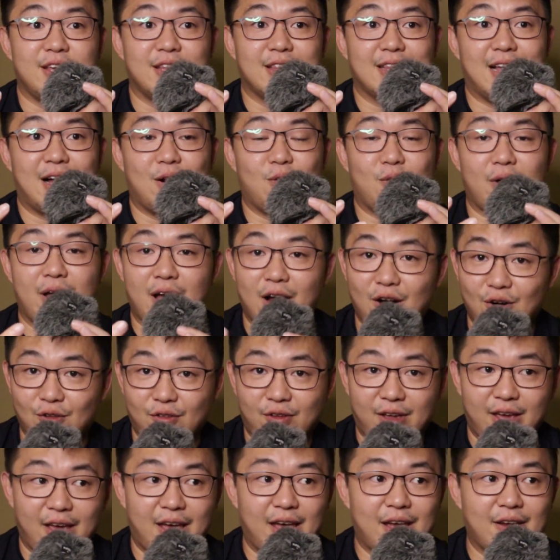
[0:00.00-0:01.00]
in our
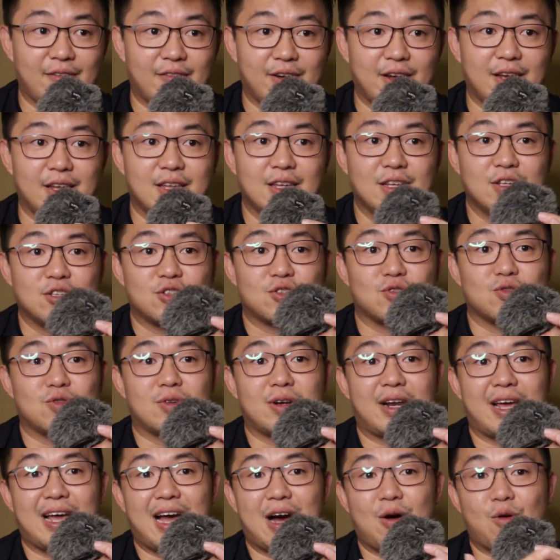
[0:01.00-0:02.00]
healthcare, right? So
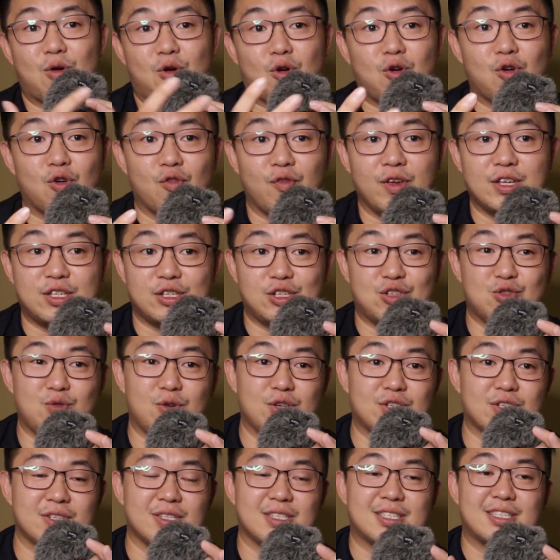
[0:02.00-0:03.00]
like our COVID
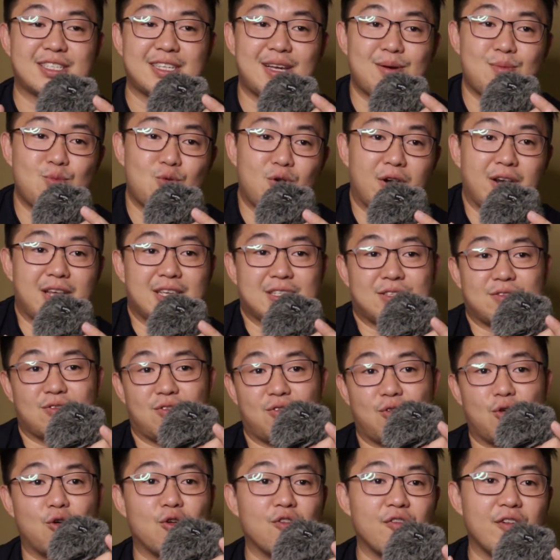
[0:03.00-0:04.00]
situation somewhat is
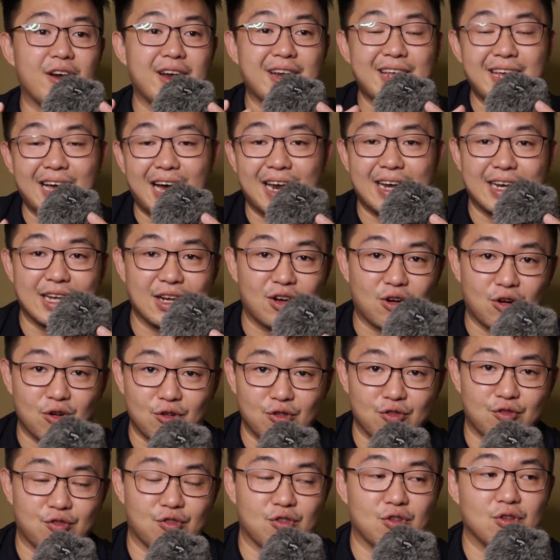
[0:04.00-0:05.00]
already under
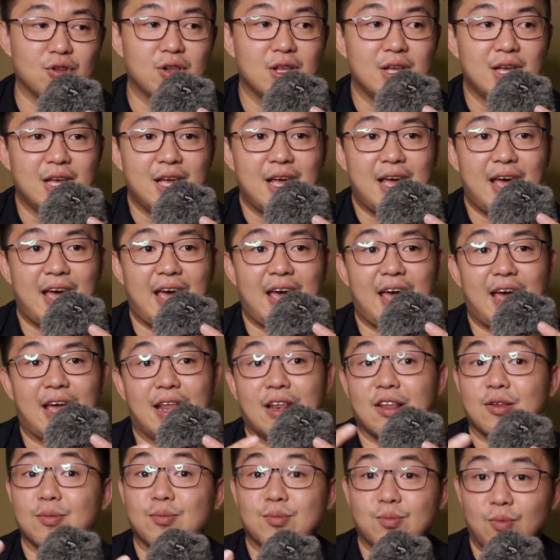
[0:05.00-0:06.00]
control,
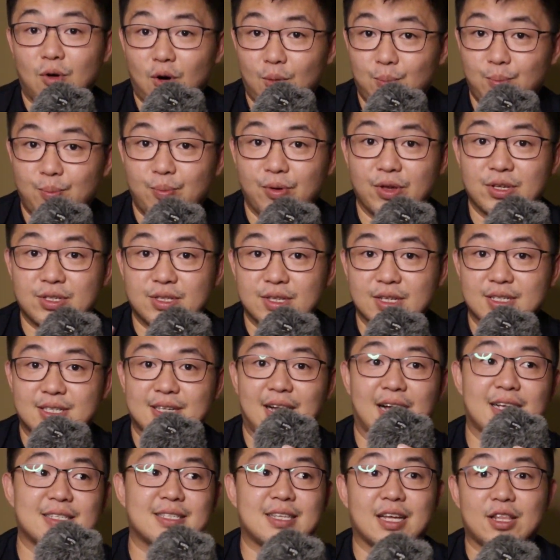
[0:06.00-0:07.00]
and our business
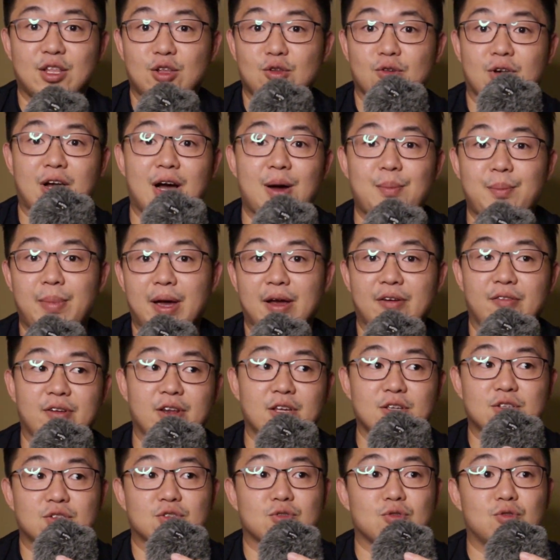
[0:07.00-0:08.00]
are starting to come back
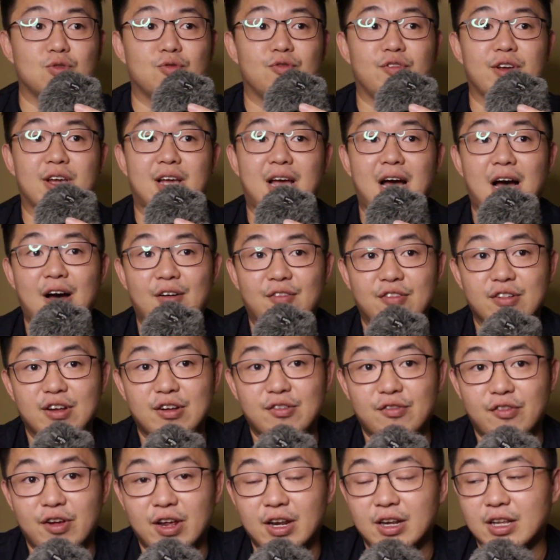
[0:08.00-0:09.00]
already. So
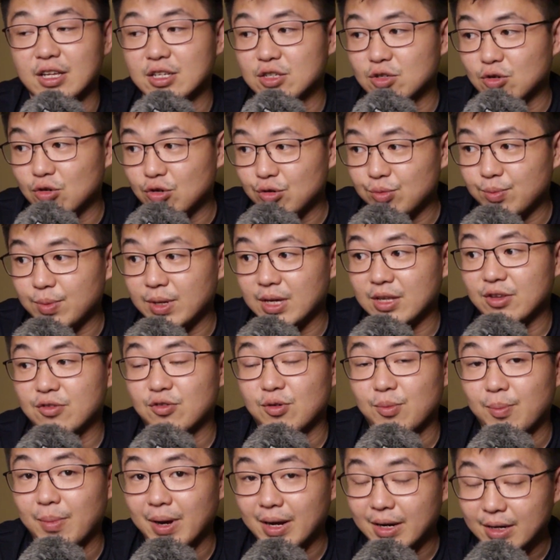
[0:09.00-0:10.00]
recovery rate is going to be
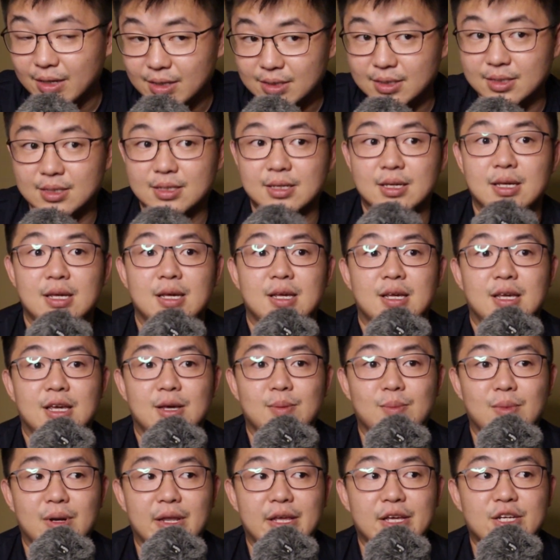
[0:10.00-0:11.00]
tremendous
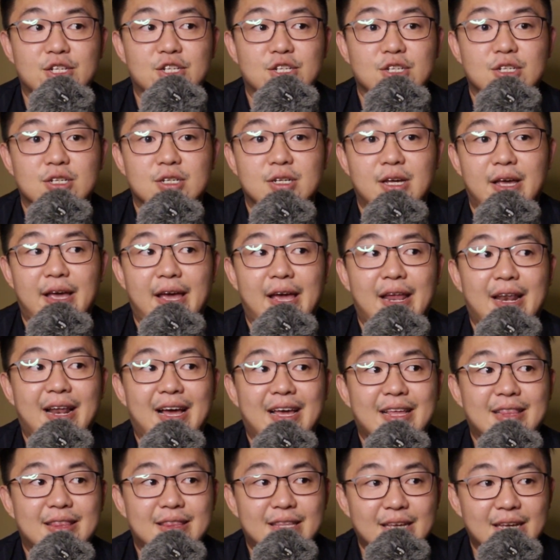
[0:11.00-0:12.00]
in Malaysia. And
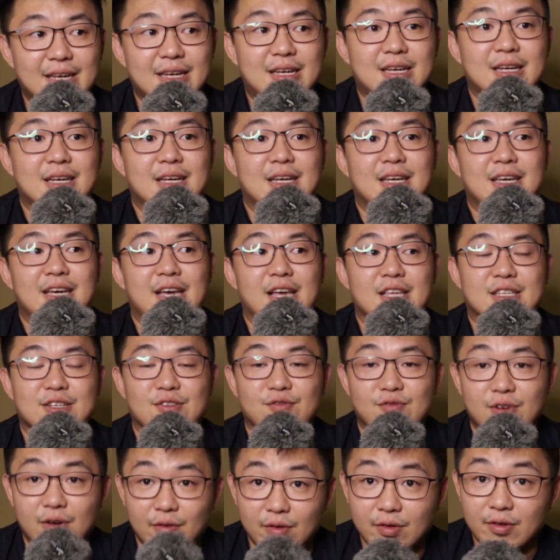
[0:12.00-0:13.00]
I think it's
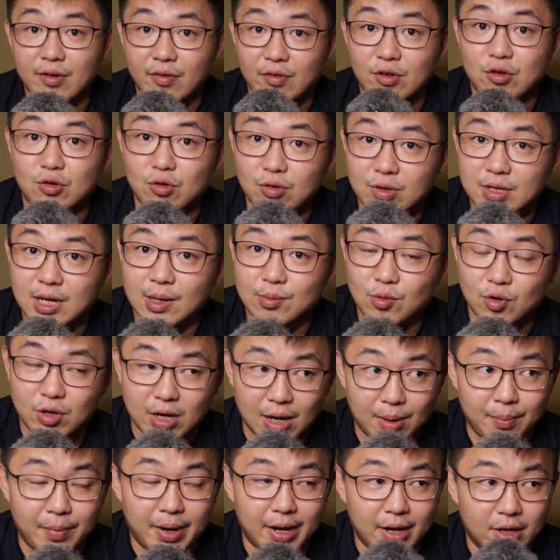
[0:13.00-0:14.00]
a very, very good time to
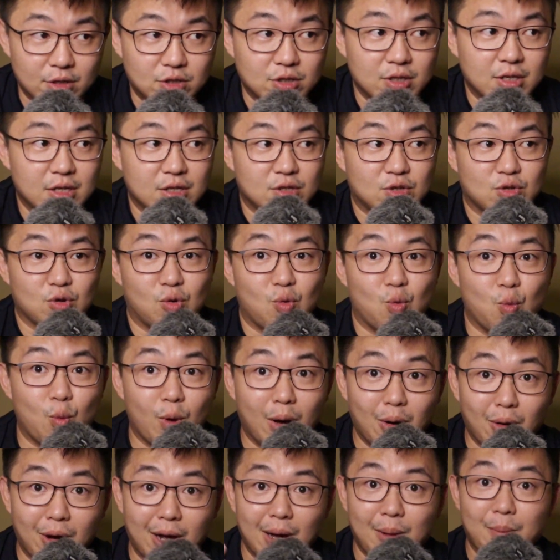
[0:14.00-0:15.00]
come back actually. So
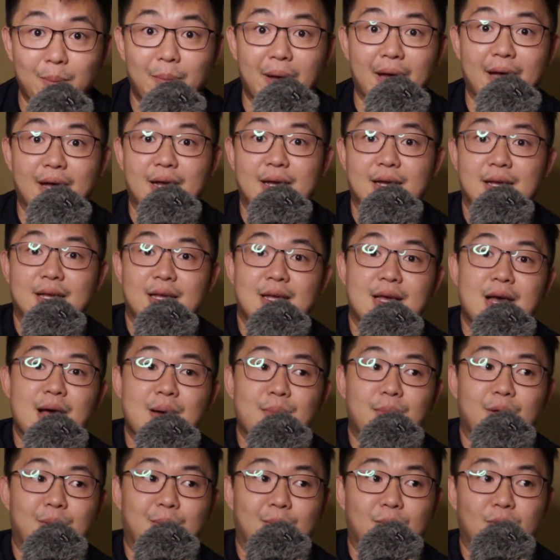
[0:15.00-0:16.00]
welcome back.
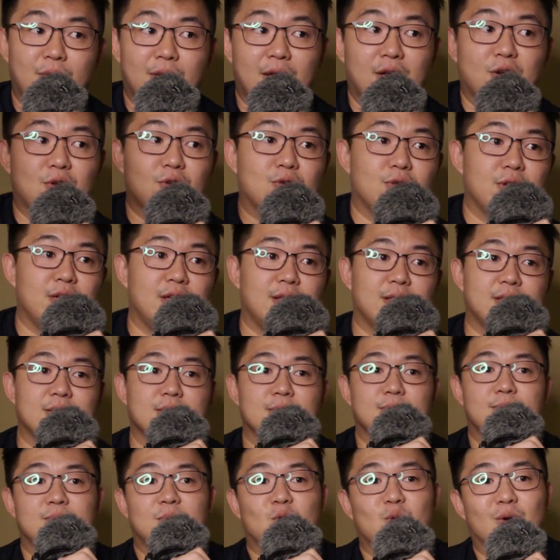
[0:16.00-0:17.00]
Maybe we can go eat
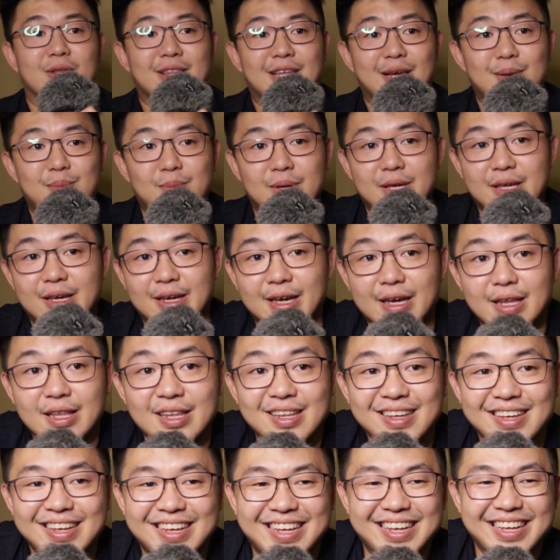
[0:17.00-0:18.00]
wonton mee again.
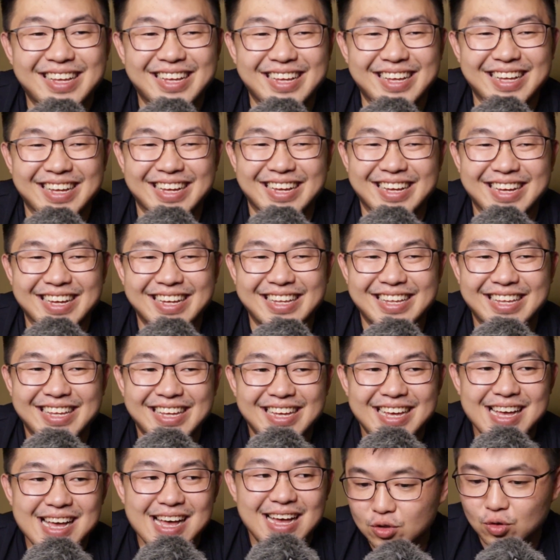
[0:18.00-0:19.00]

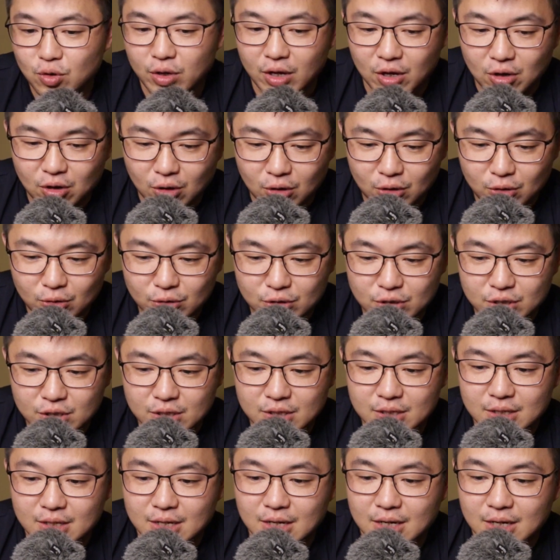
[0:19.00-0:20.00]
So in
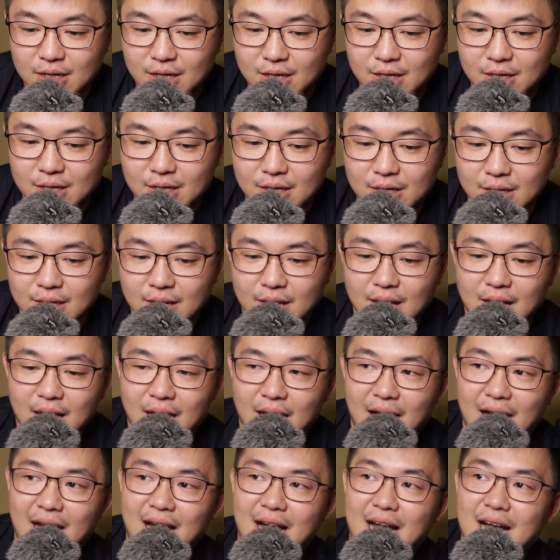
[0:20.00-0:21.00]
conclusion,
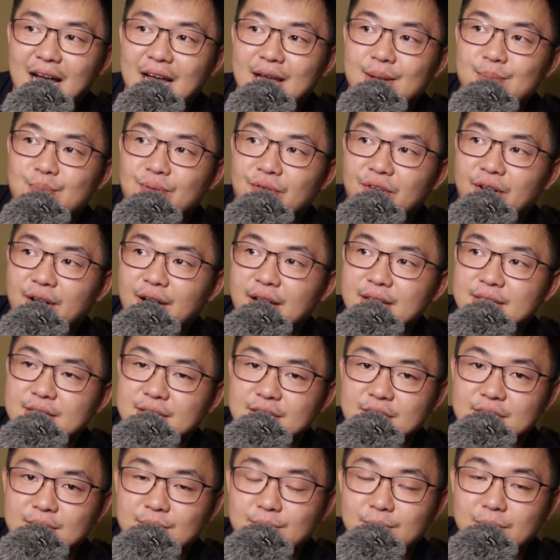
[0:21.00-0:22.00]
high price
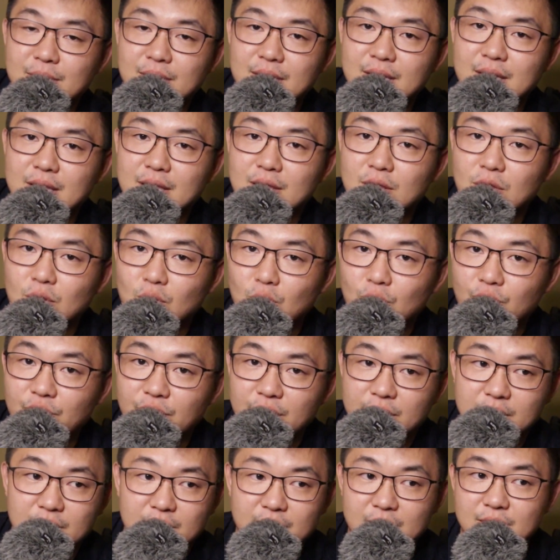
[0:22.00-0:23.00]
doesn't mean low
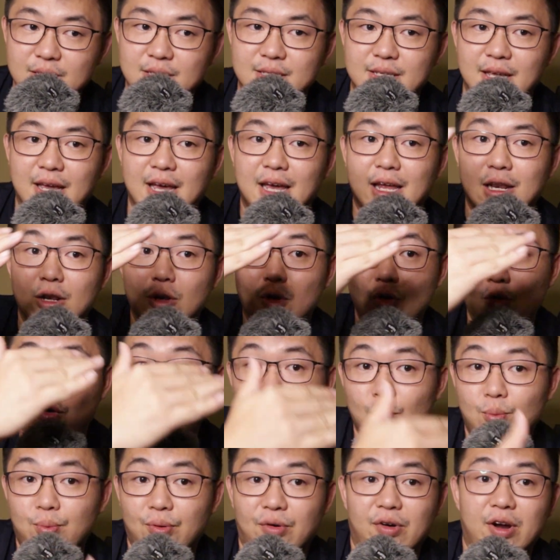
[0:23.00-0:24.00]
returns, and
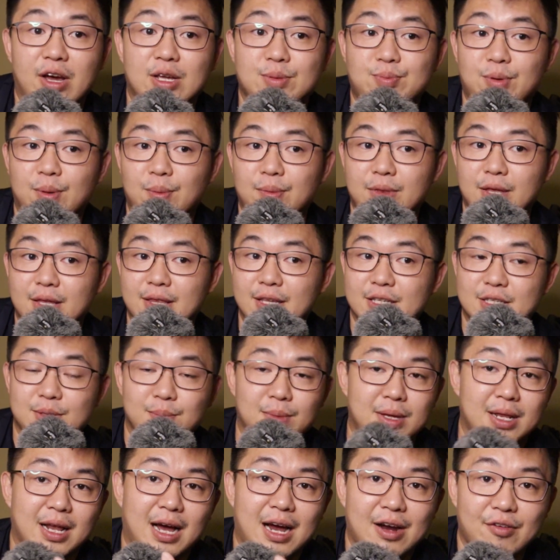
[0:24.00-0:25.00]
low price property
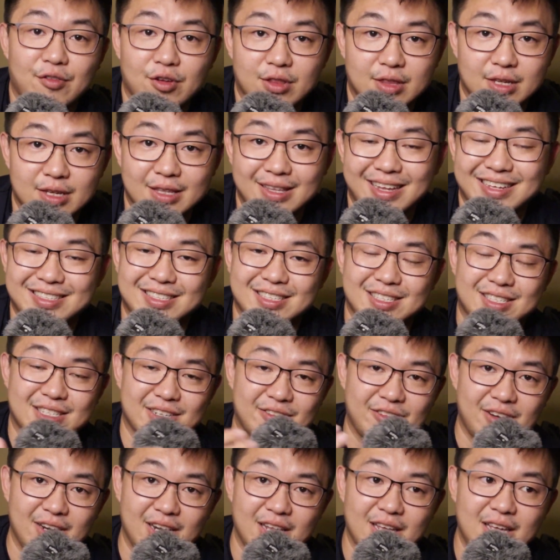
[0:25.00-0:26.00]
doesn't mean high return
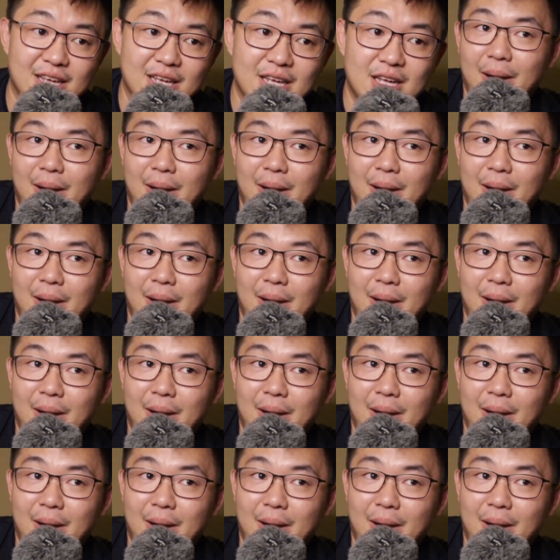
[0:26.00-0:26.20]
necessarily,